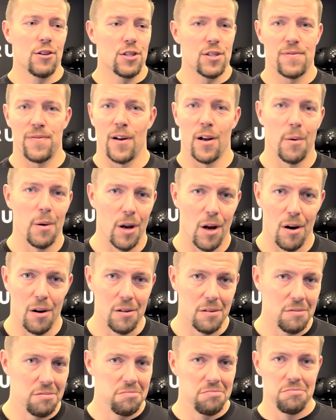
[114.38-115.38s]
can just follow
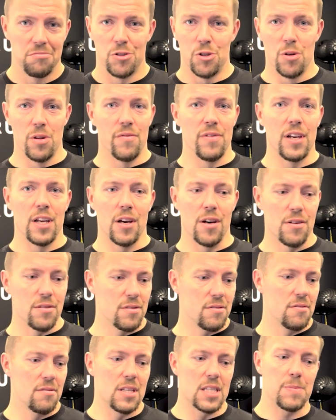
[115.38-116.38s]
along, do the
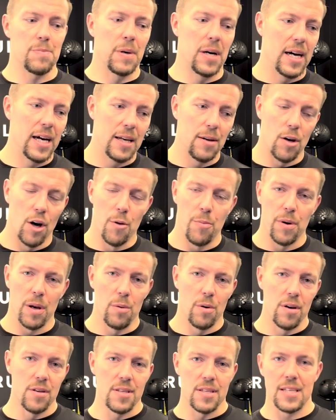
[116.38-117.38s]
videos, the spine opening
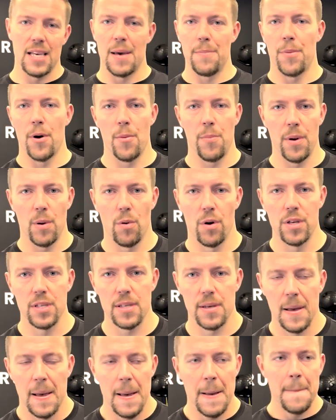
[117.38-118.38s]
ones, there's hip opening ones.
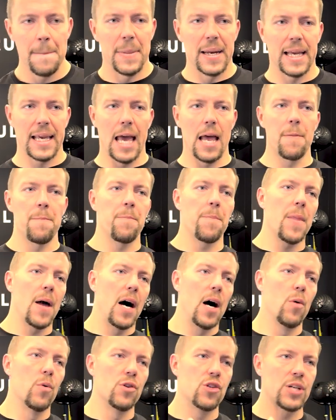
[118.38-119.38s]
But again,
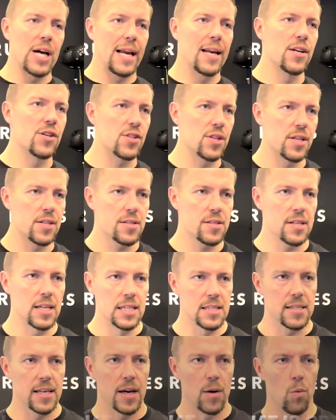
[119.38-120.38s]
I would challenge this and
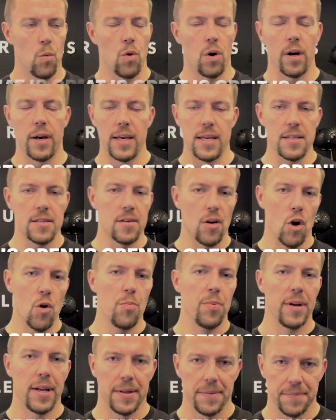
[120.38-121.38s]
say, what is opening?